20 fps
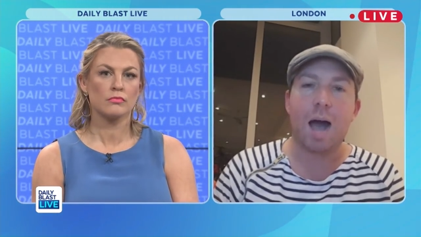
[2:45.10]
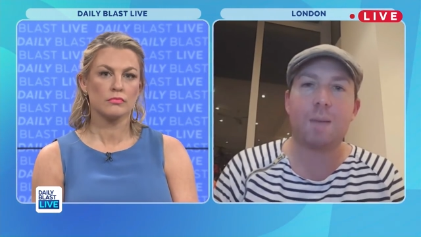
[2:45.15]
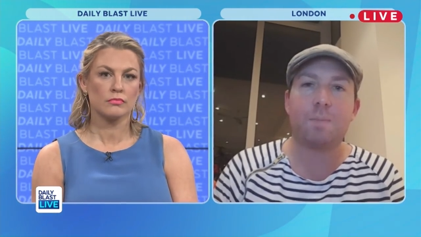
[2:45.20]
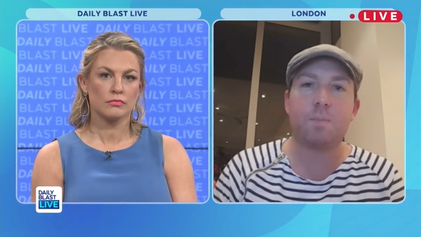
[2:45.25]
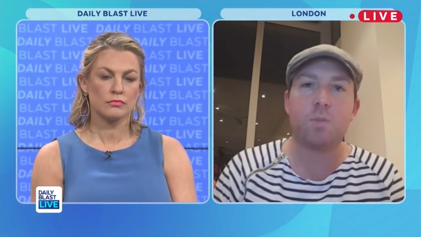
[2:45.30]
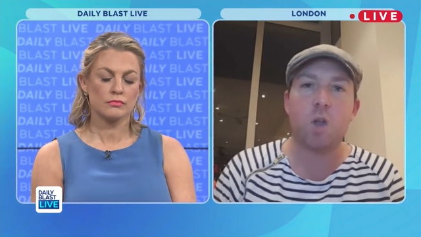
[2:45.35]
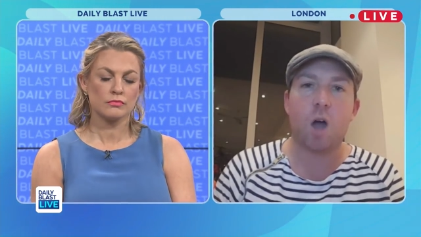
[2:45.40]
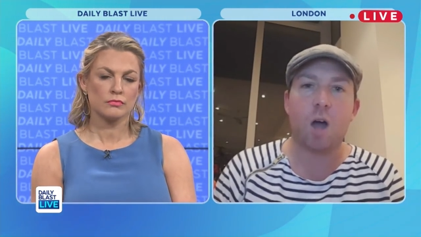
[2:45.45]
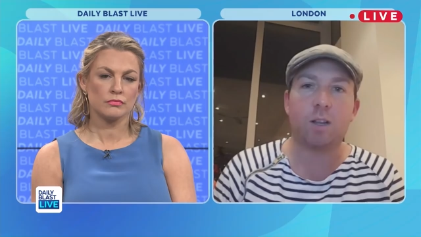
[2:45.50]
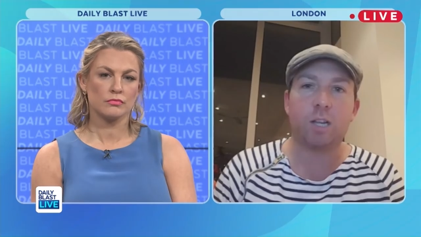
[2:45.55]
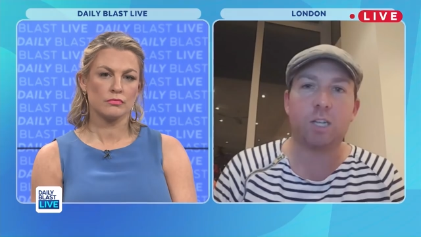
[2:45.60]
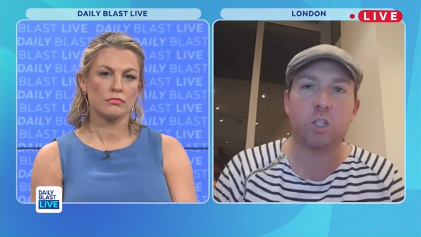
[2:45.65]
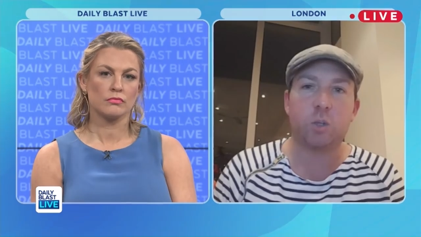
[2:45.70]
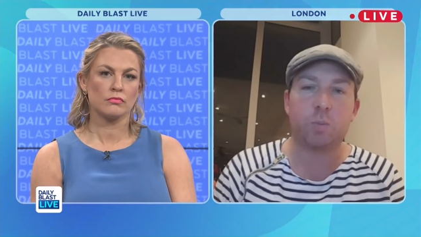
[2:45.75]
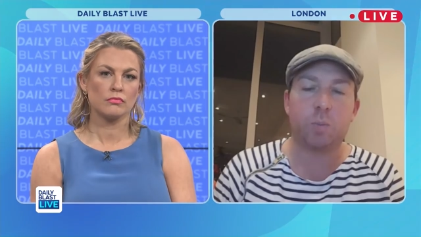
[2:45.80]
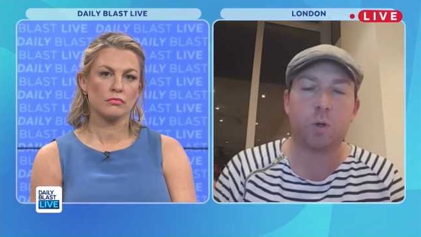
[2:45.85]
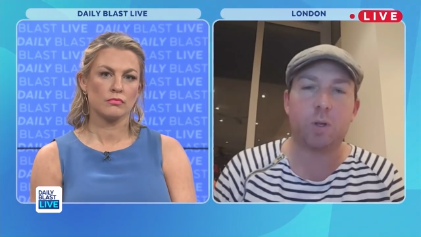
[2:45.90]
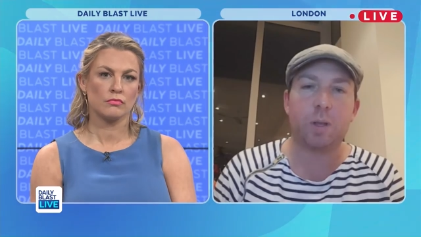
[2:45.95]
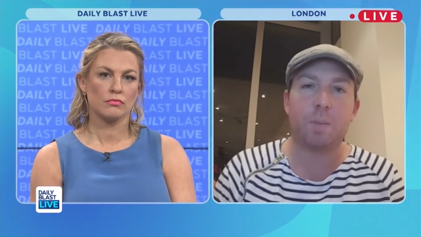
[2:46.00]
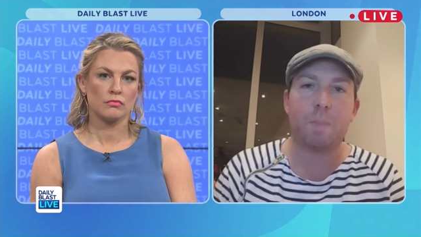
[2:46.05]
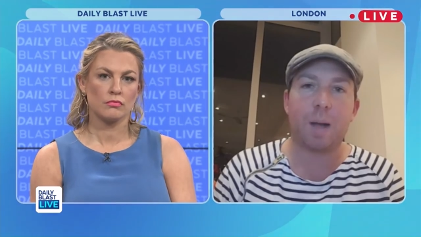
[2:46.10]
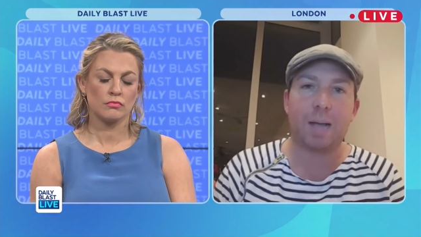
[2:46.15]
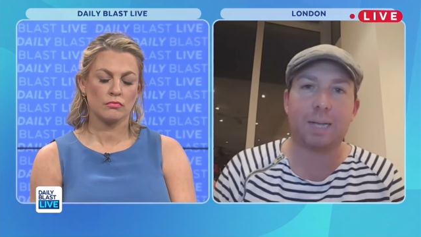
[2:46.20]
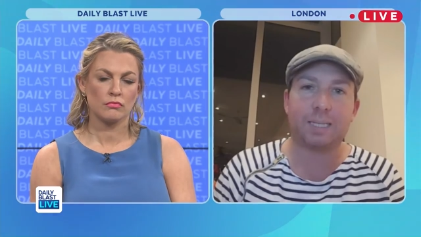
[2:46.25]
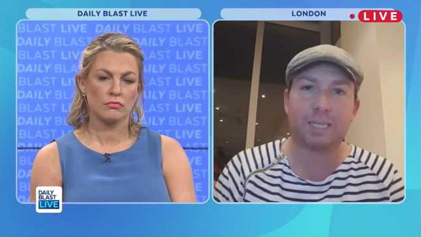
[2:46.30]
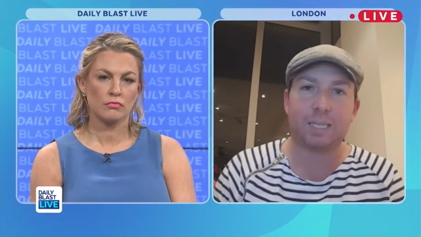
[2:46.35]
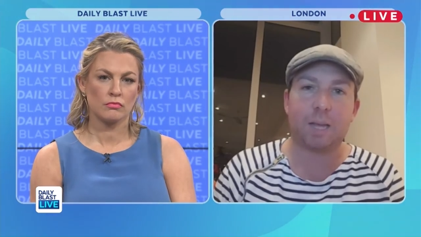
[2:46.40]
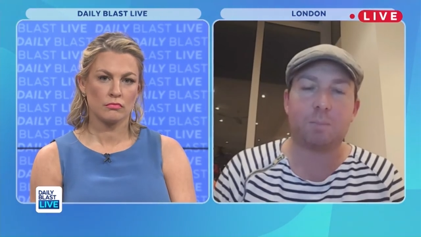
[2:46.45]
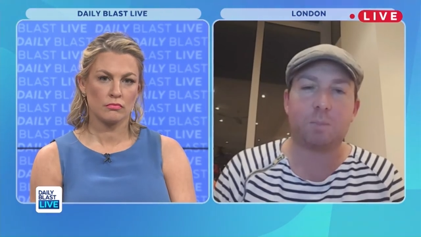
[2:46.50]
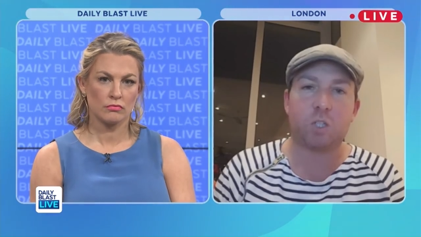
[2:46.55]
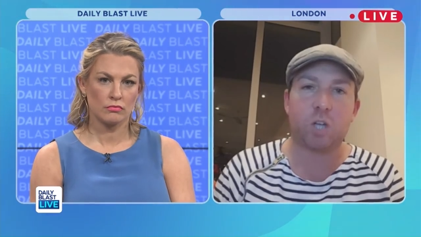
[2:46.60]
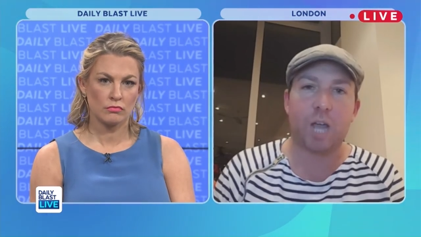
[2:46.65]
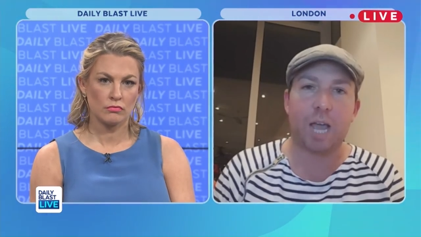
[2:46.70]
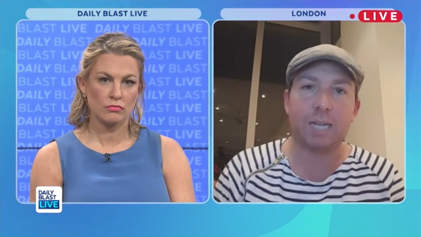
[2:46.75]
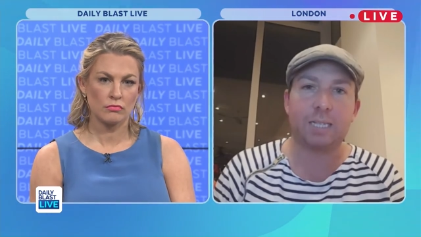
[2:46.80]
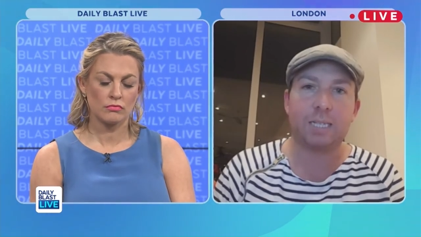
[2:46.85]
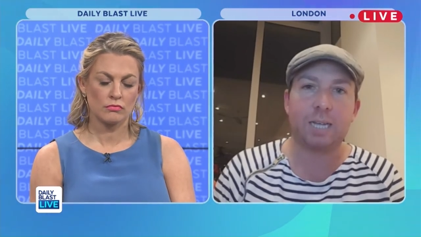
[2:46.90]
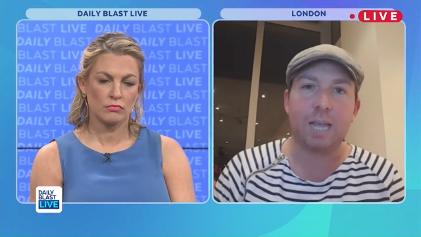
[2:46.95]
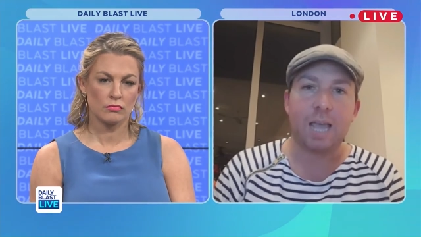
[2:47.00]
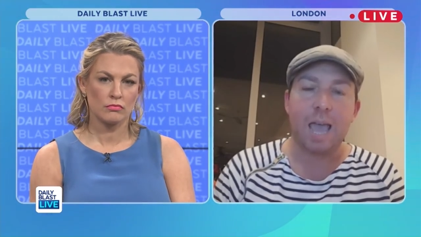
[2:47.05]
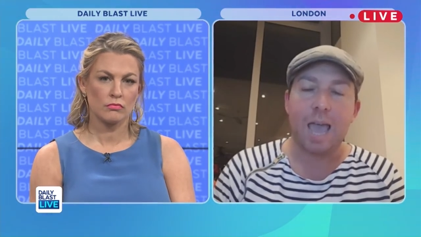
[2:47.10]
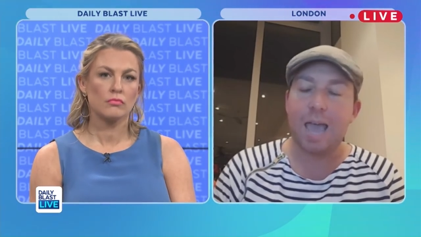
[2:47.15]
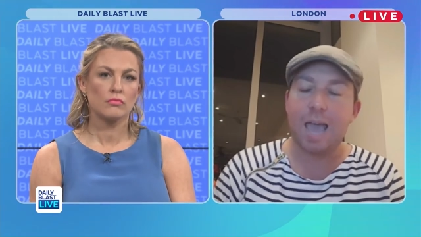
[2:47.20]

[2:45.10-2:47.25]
Speaker 1: I'm knowledgeable in my subject,